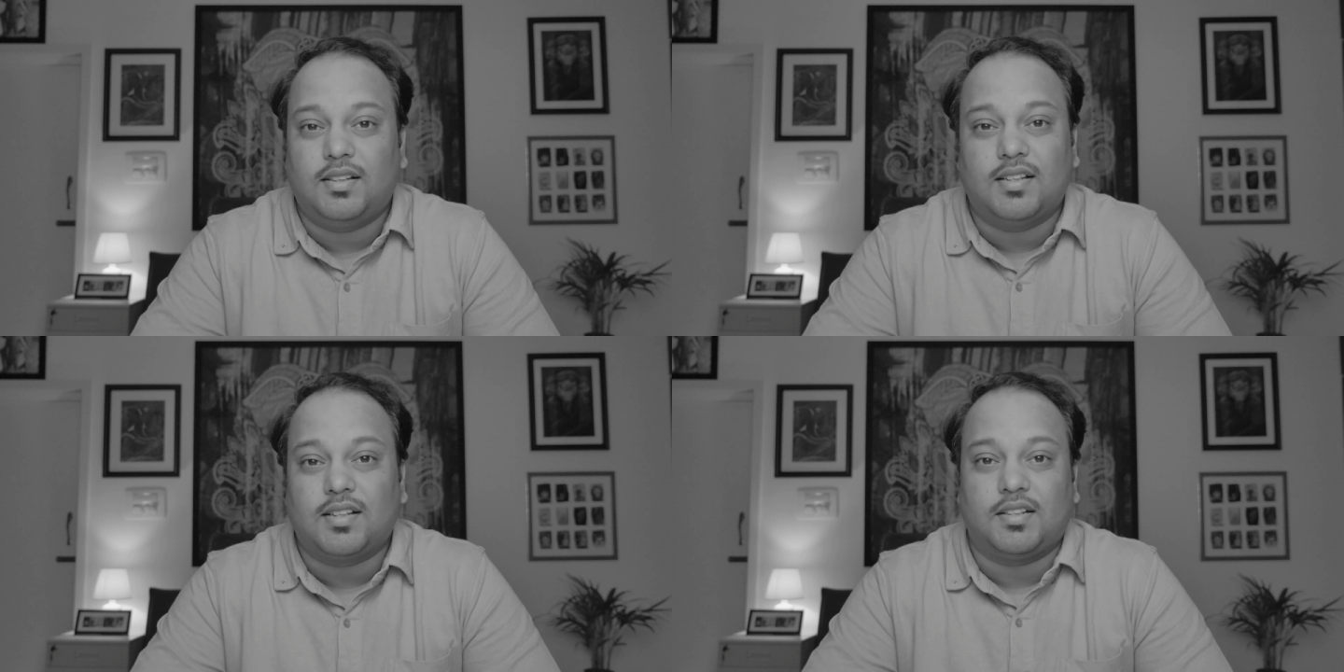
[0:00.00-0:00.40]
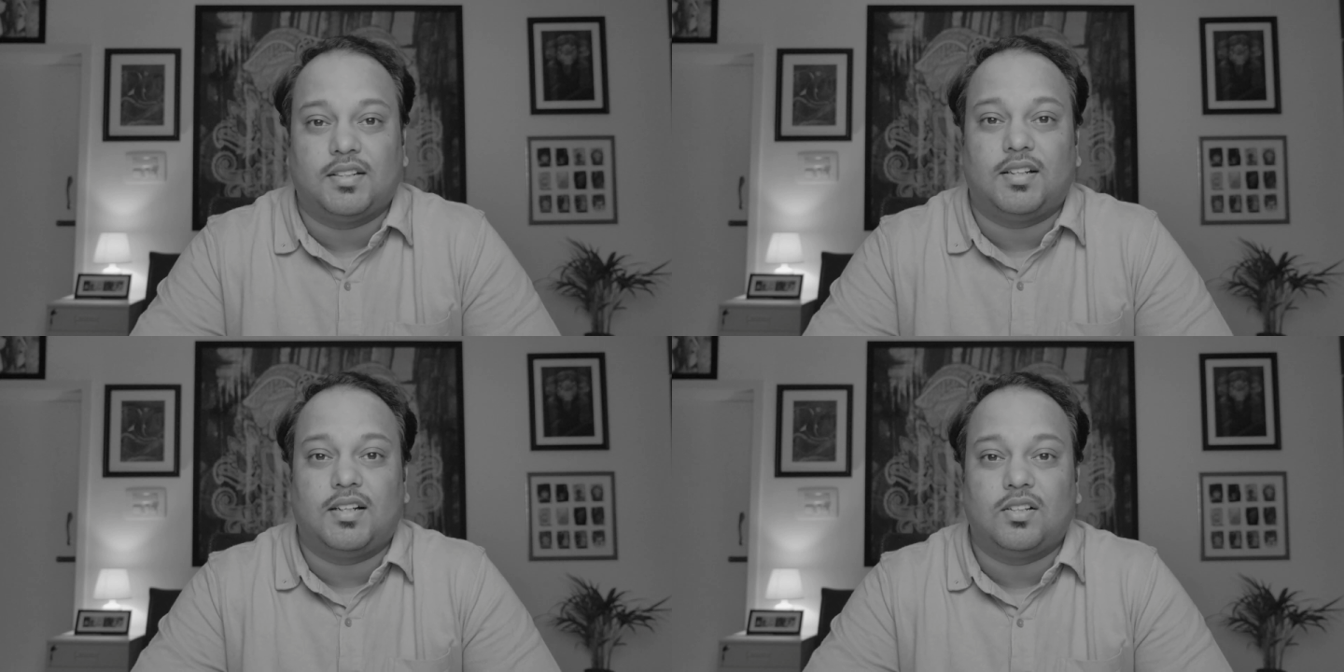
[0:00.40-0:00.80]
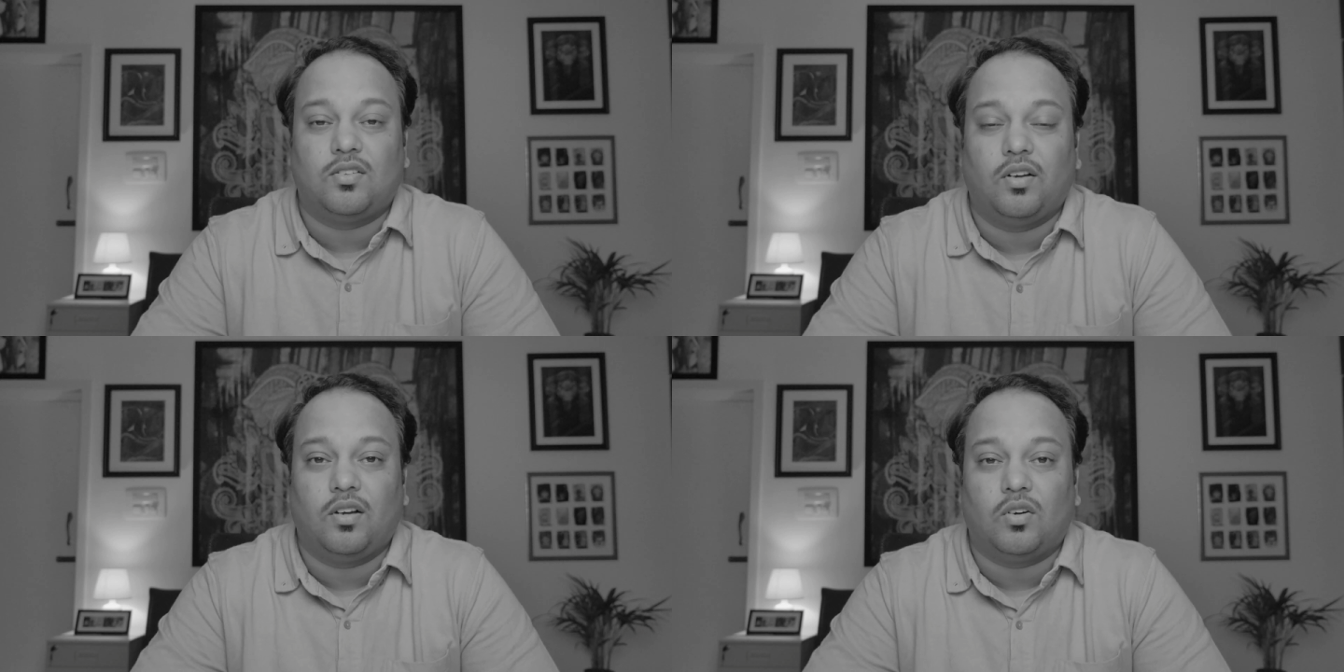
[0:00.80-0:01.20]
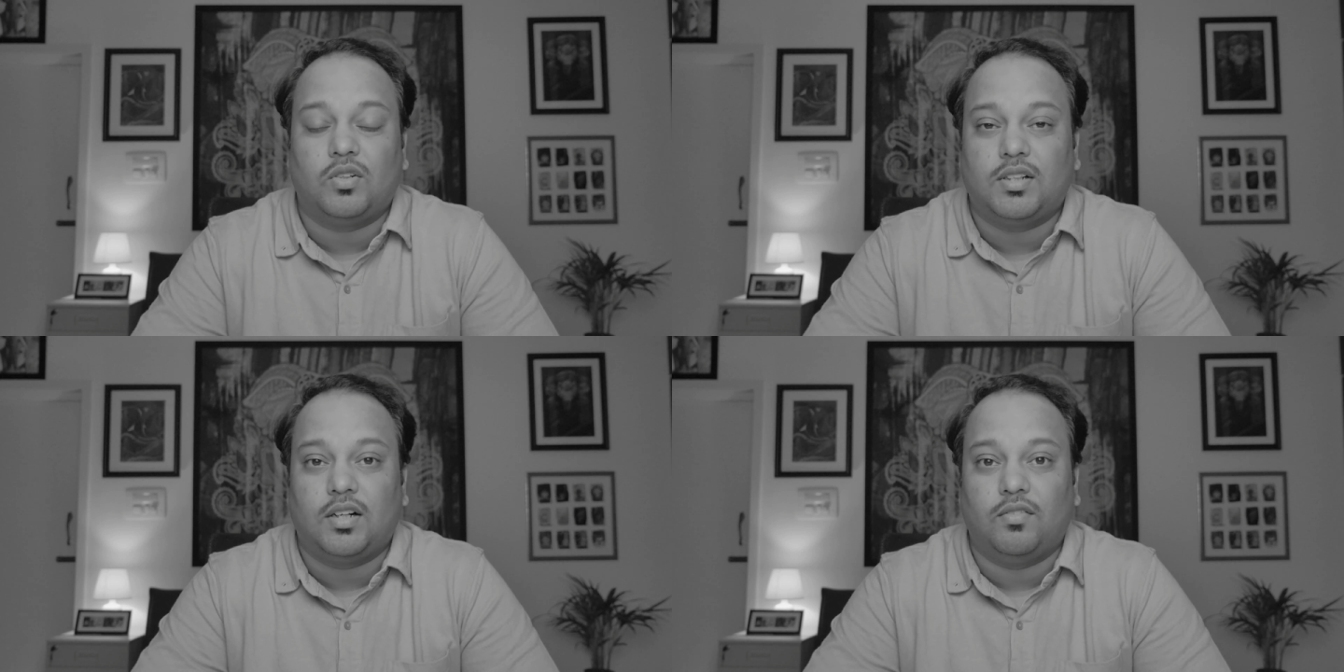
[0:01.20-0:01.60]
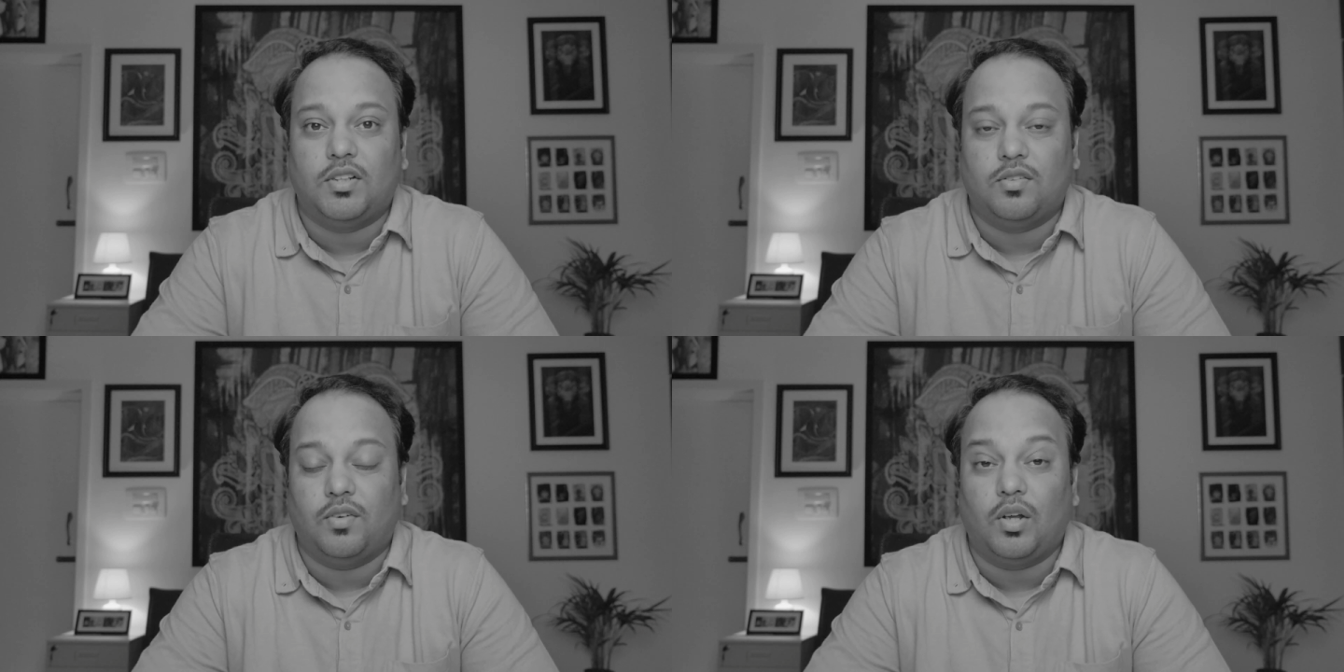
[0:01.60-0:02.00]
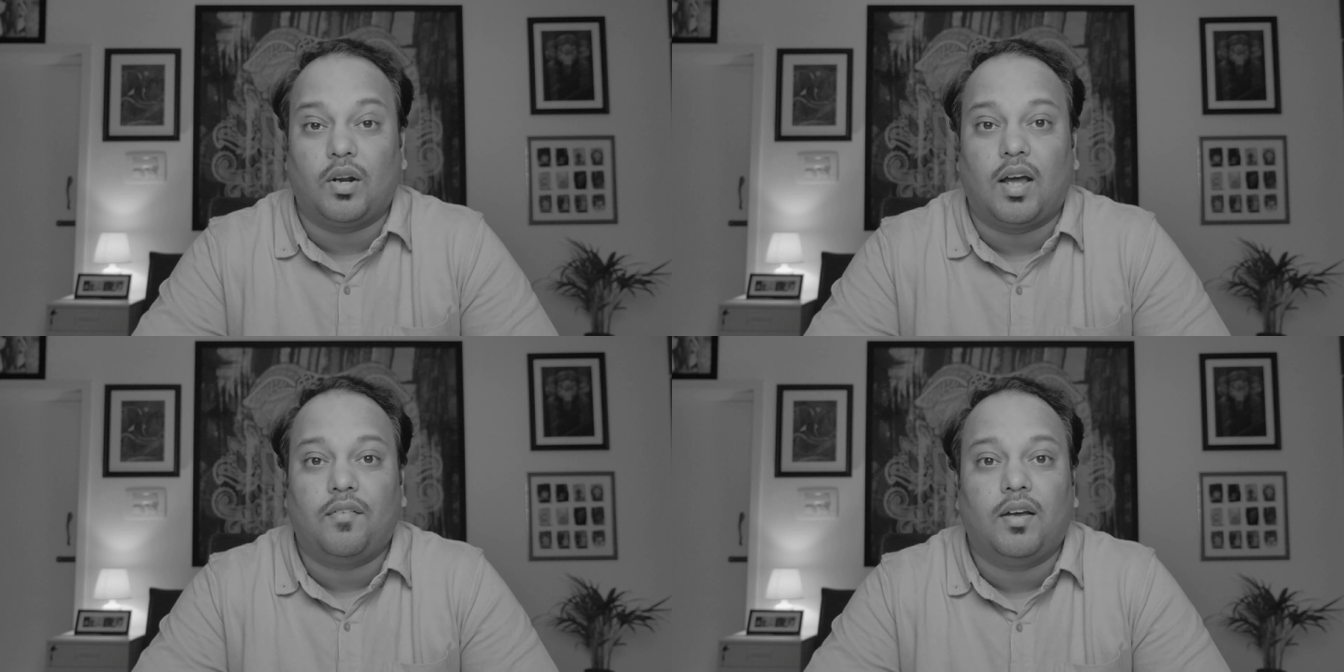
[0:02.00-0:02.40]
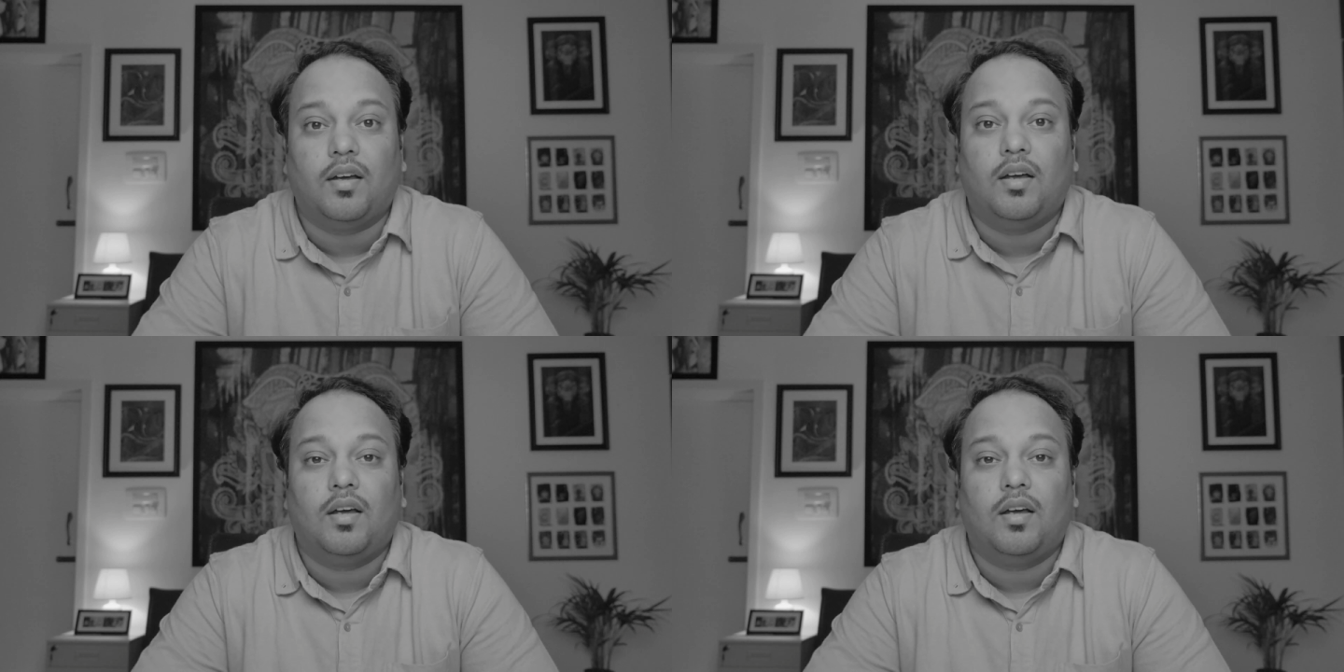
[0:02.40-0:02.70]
discussion that is going outside, which when you're having